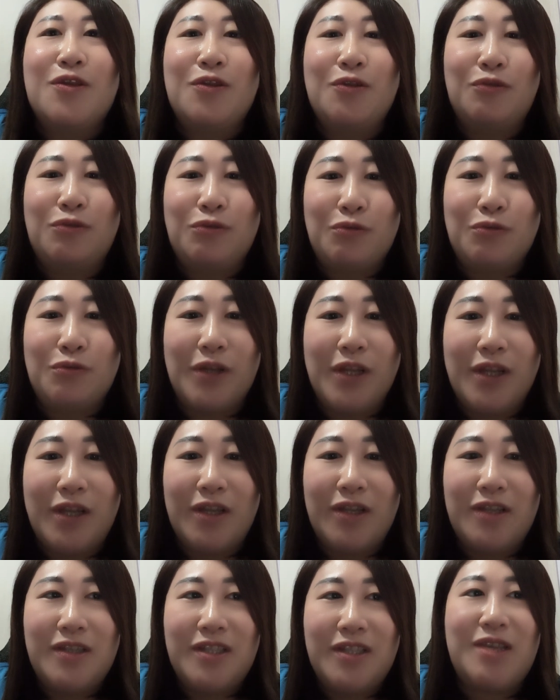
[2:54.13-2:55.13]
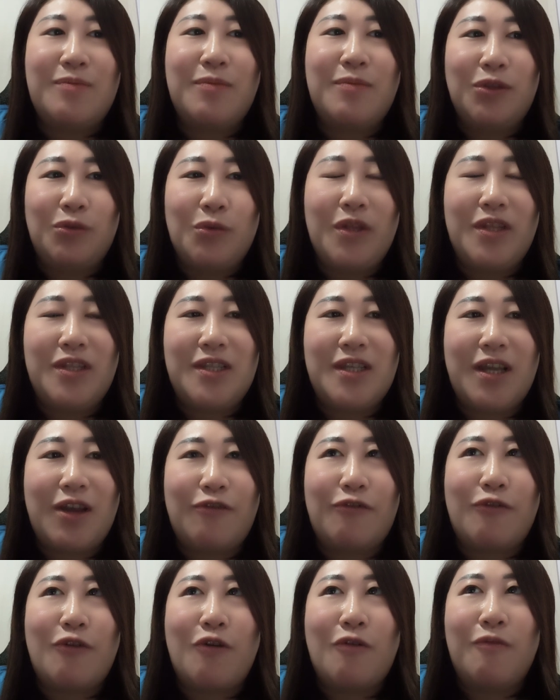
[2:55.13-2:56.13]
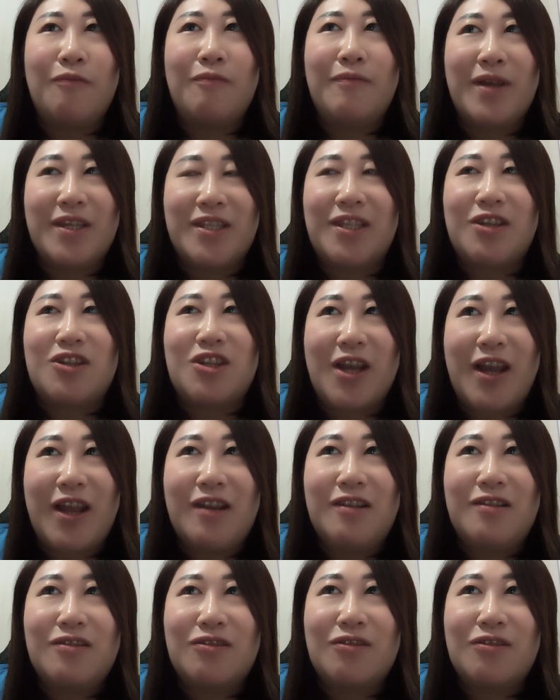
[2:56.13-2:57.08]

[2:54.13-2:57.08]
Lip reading: to learn Qi Men Dun Jia from Master Chan.